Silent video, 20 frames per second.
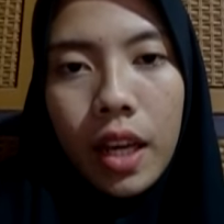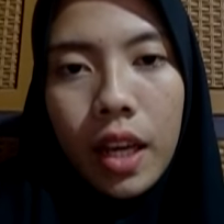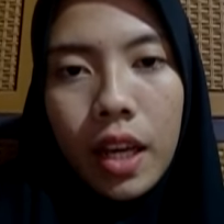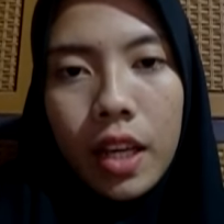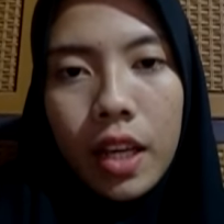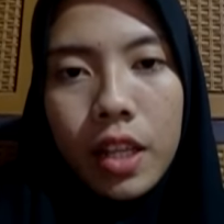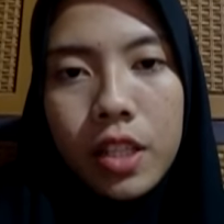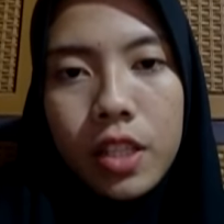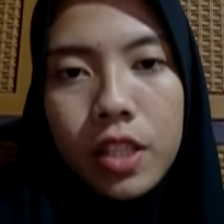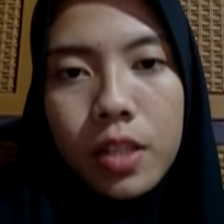
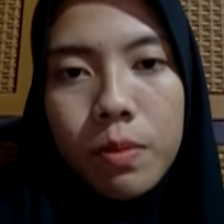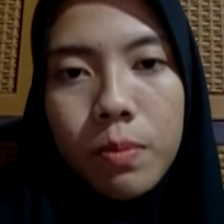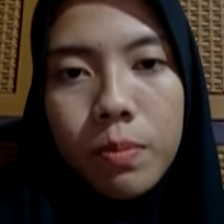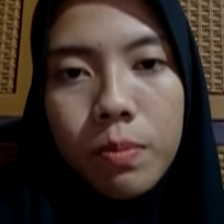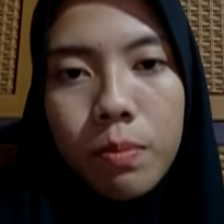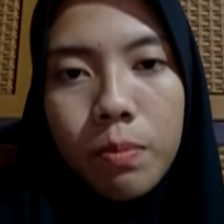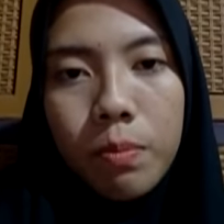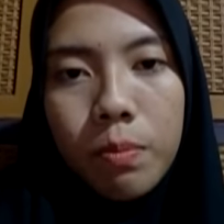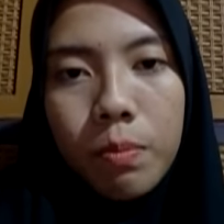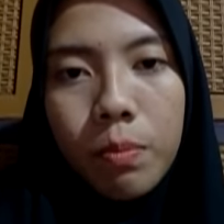
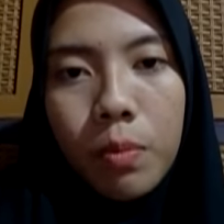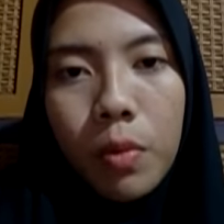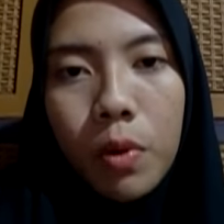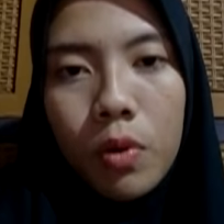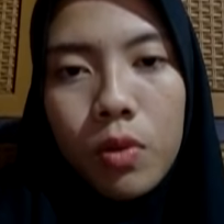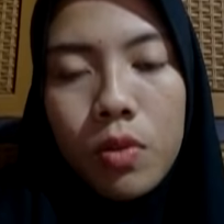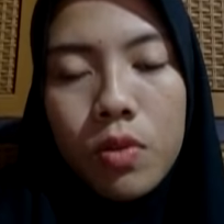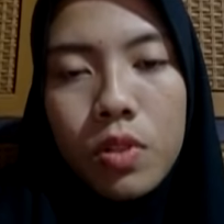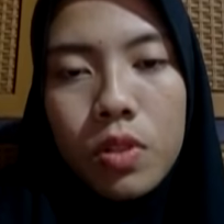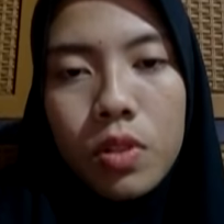
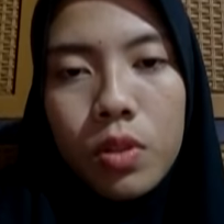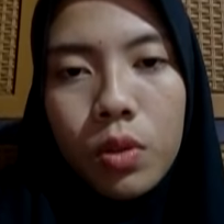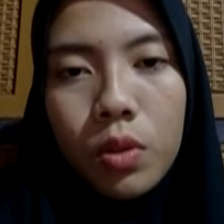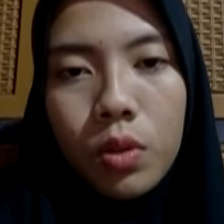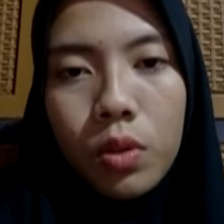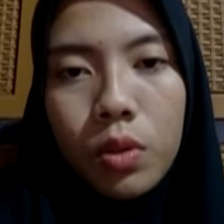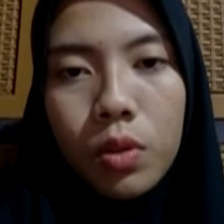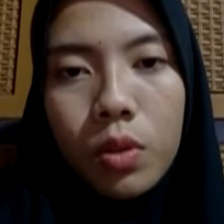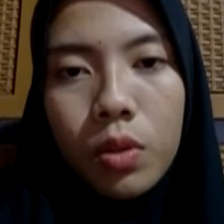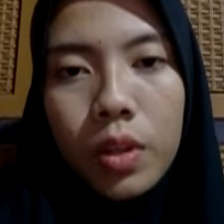exposed
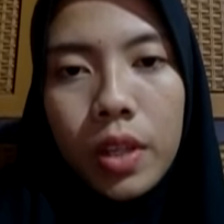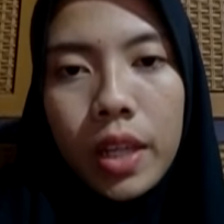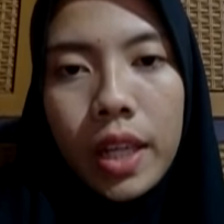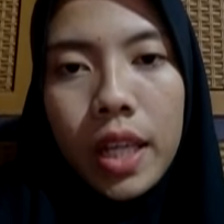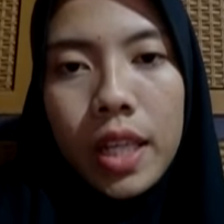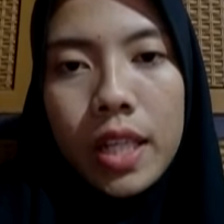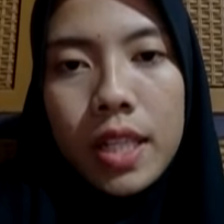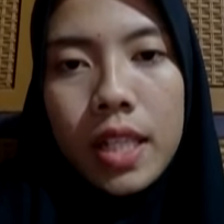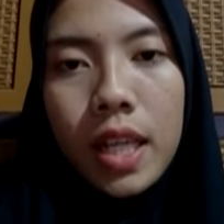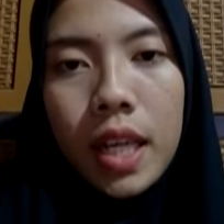to
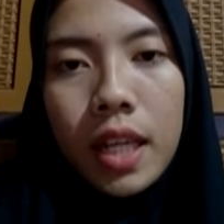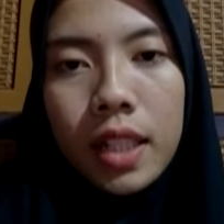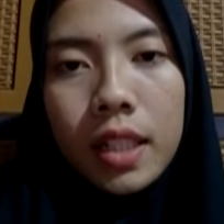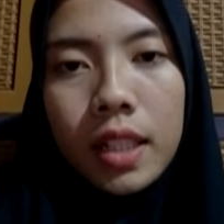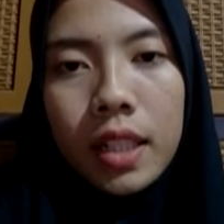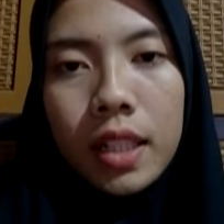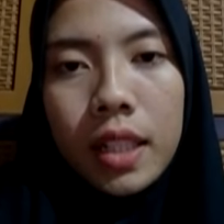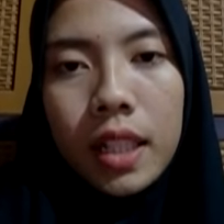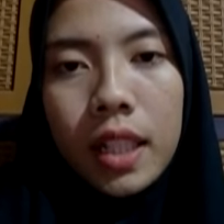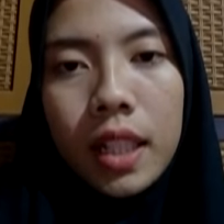each
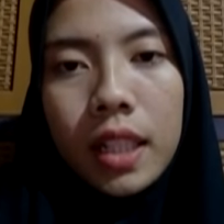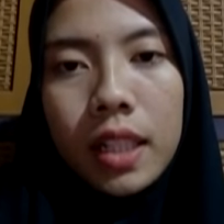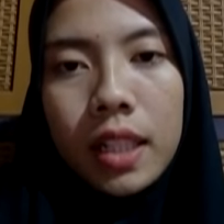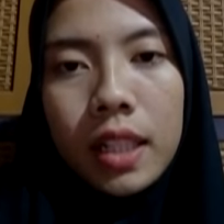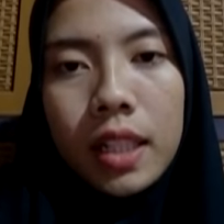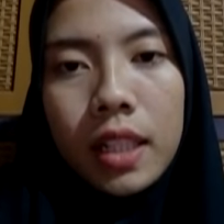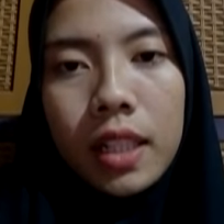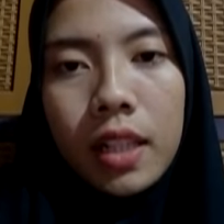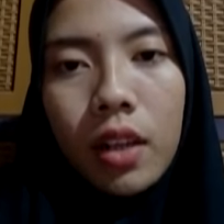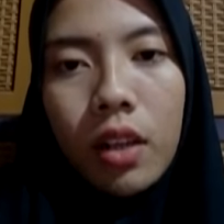other
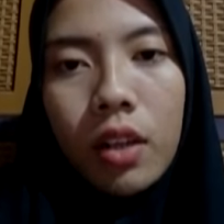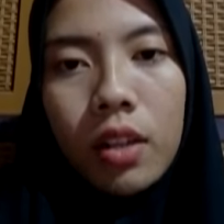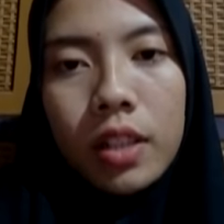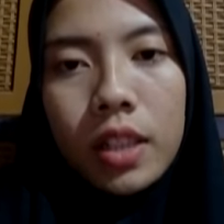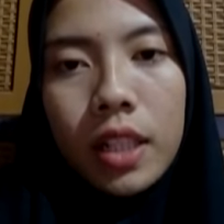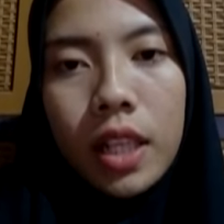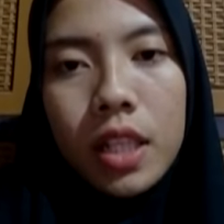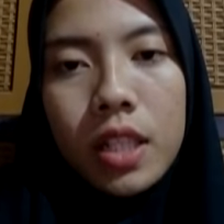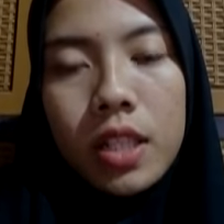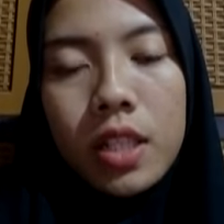in the
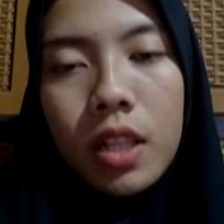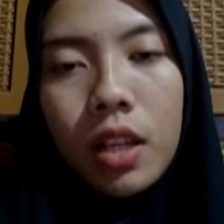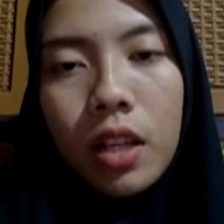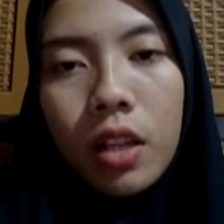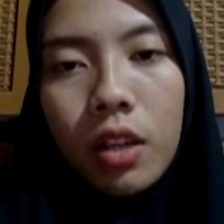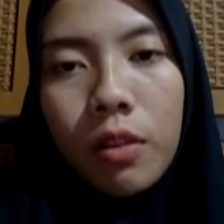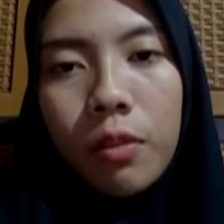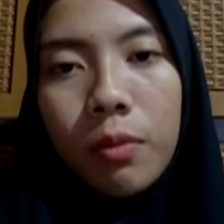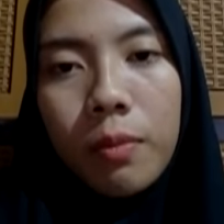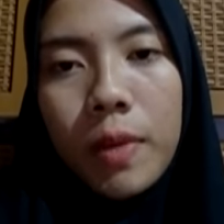context
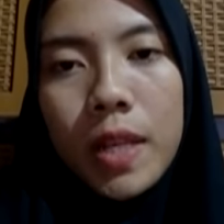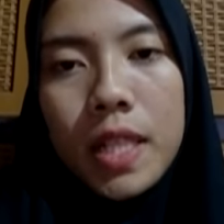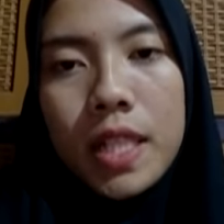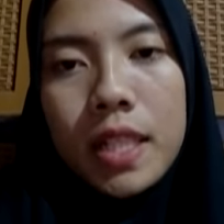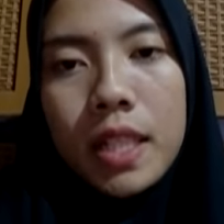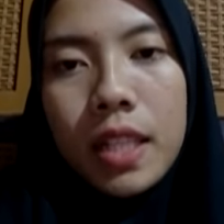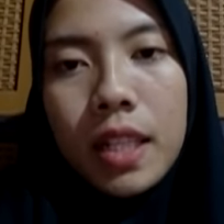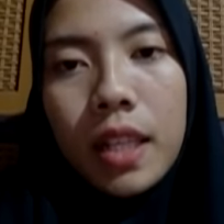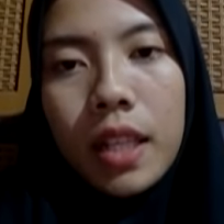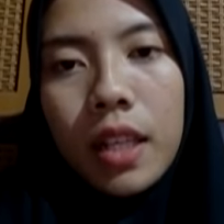of
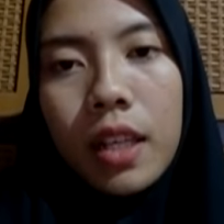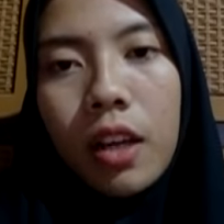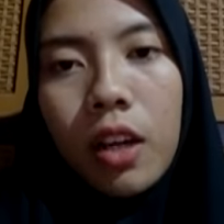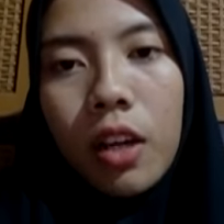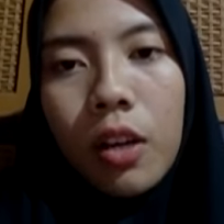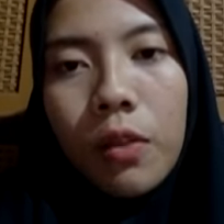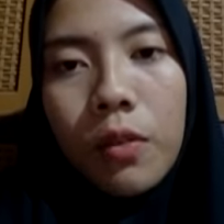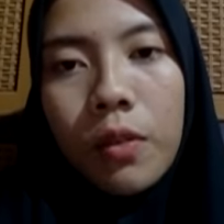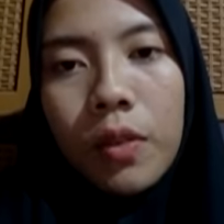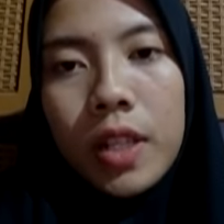mastery
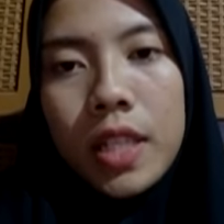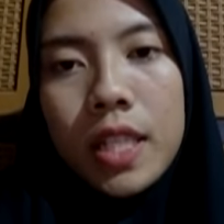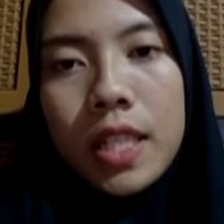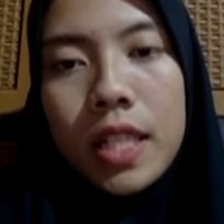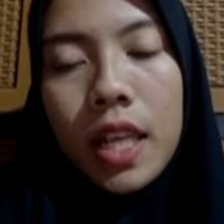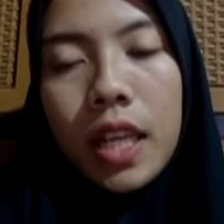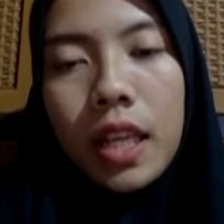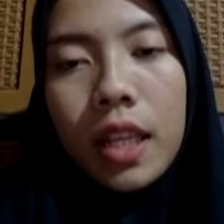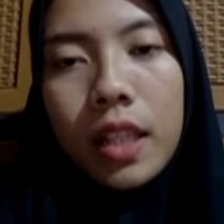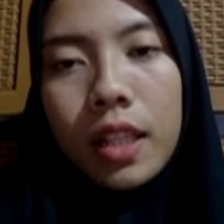of a
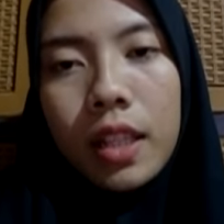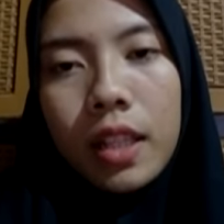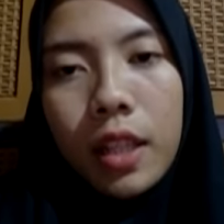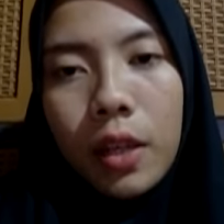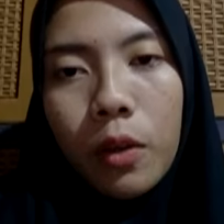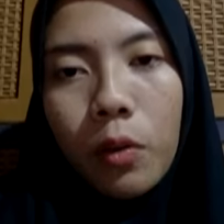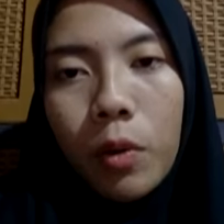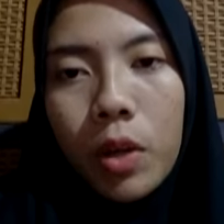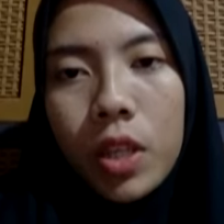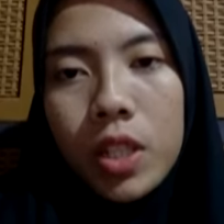second
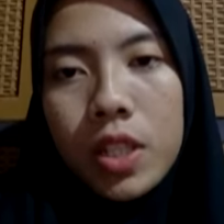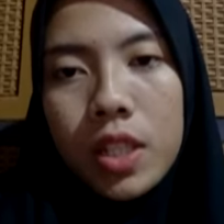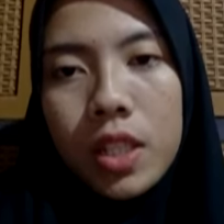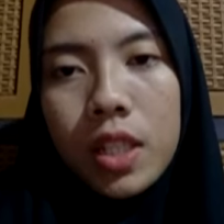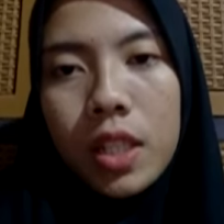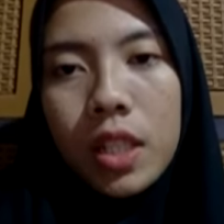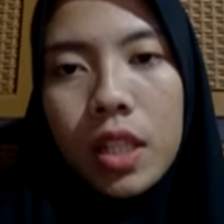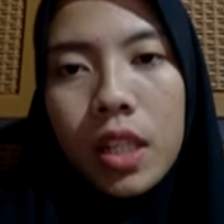language.